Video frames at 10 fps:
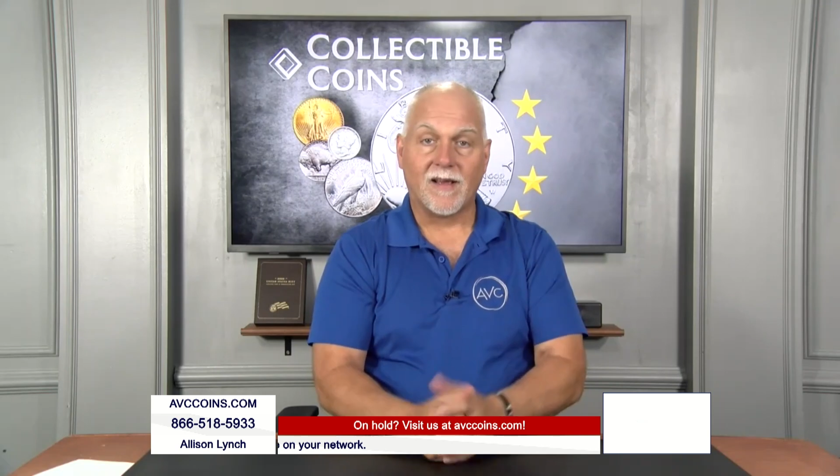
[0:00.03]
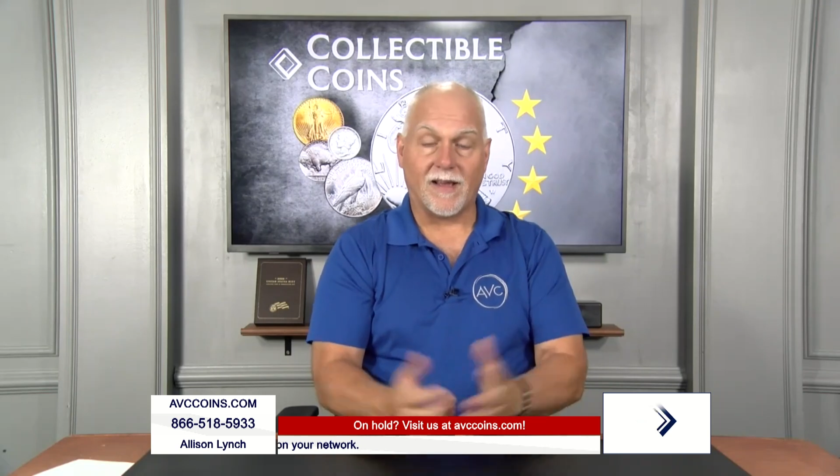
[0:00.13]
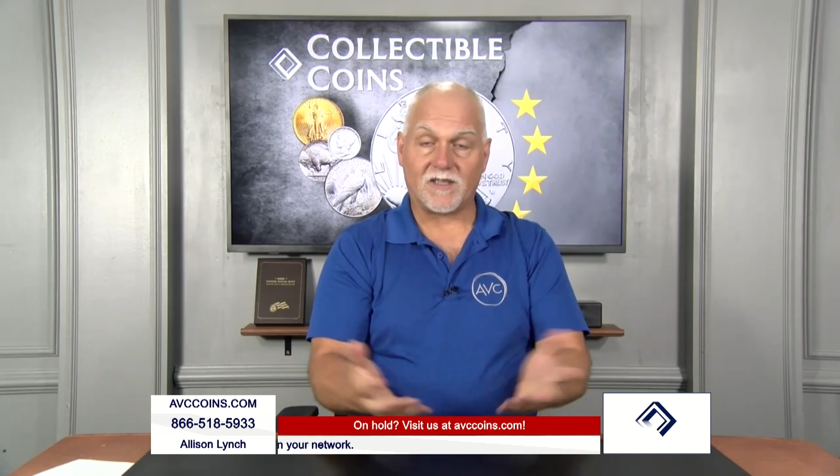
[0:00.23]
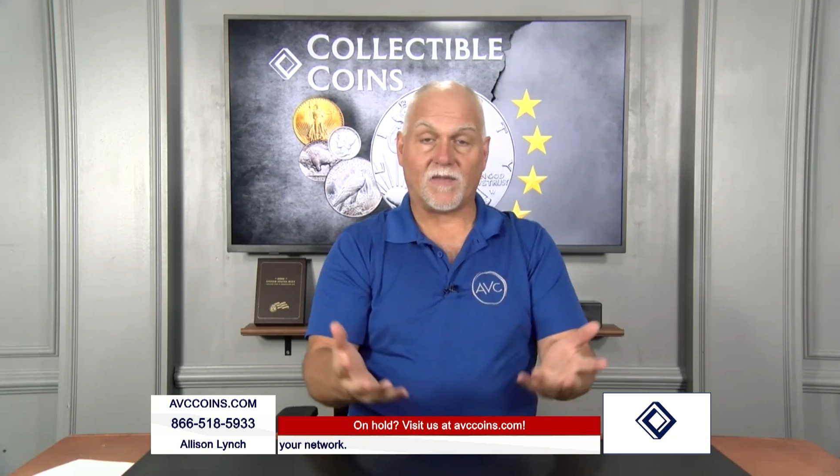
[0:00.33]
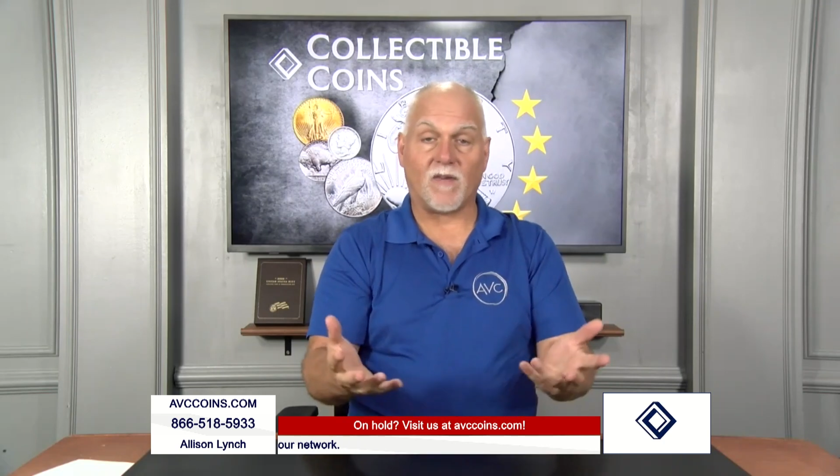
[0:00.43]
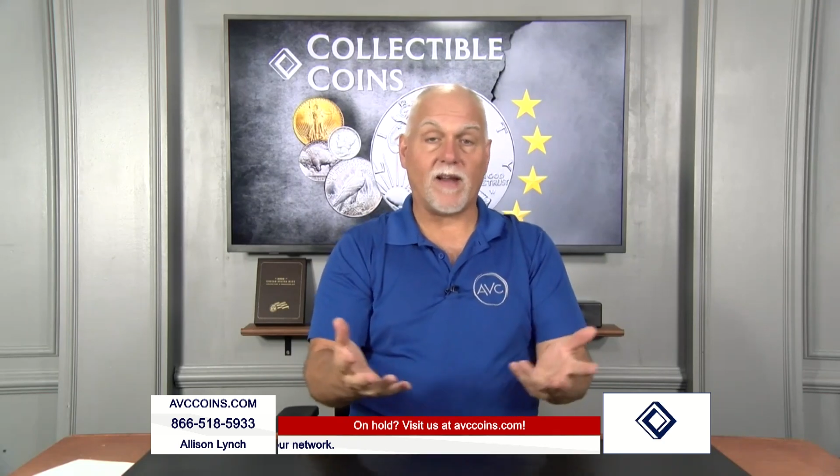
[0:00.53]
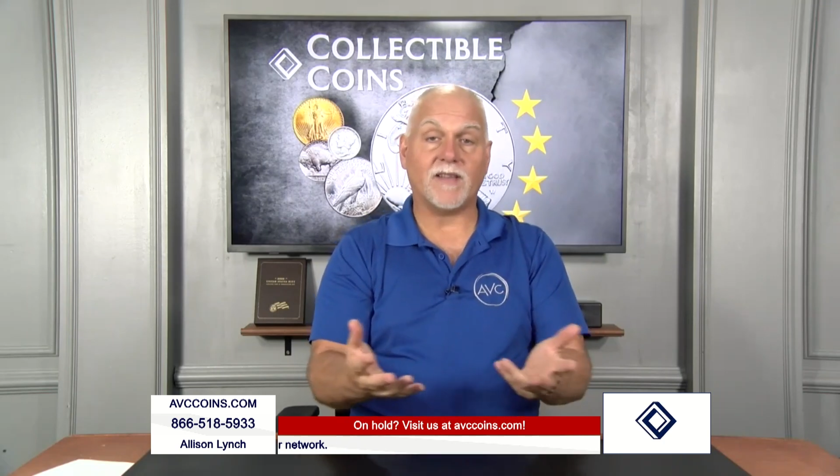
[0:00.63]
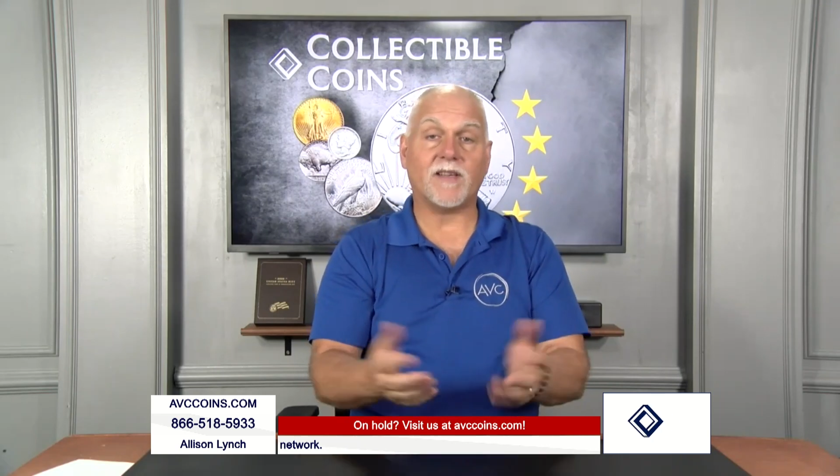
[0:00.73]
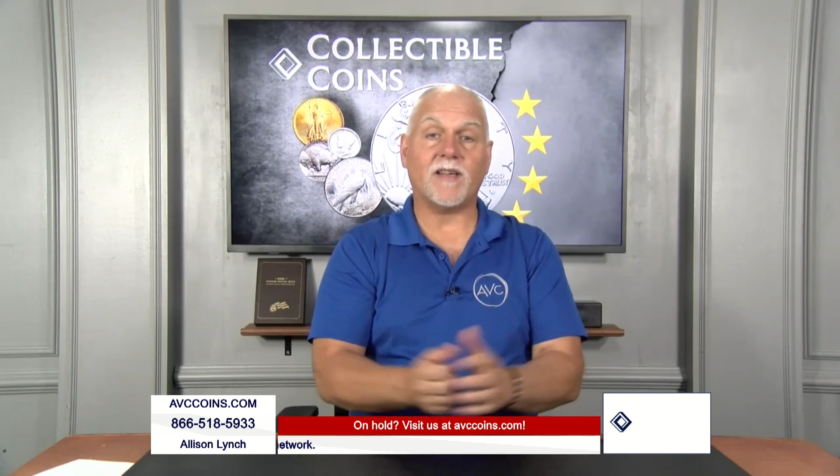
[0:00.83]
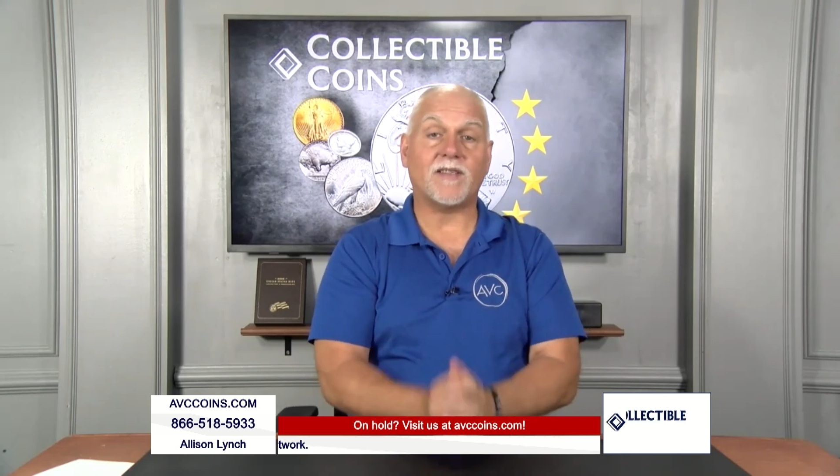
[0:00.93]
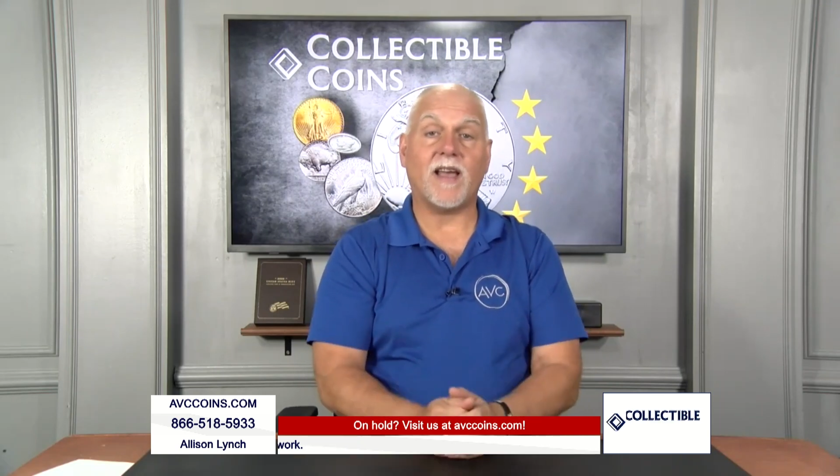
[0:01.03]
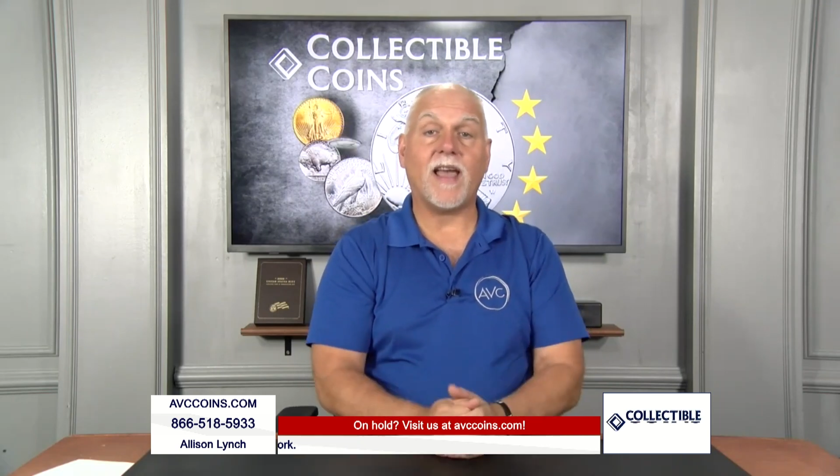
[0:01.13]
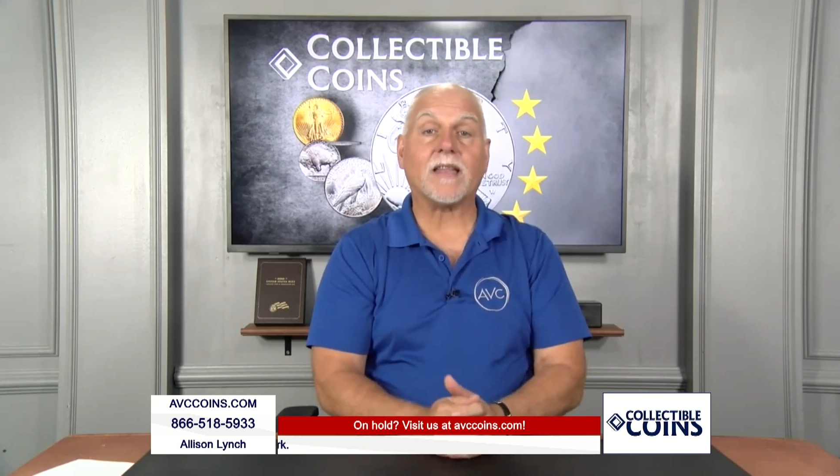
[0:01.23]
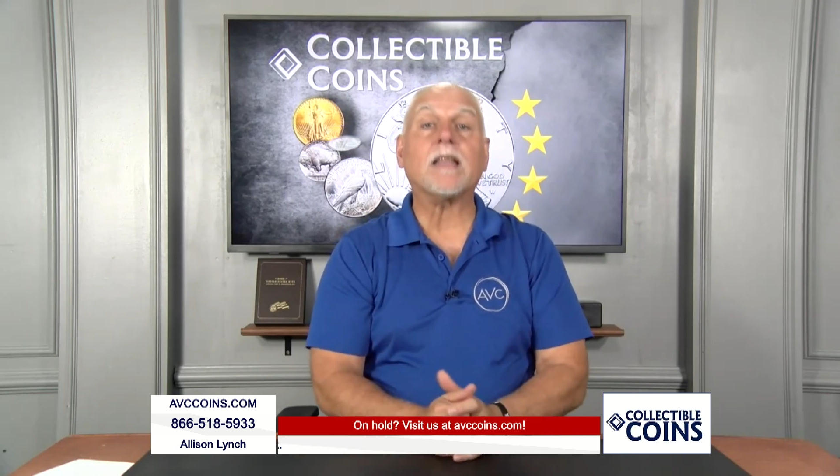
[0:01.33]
It's a phrase they say at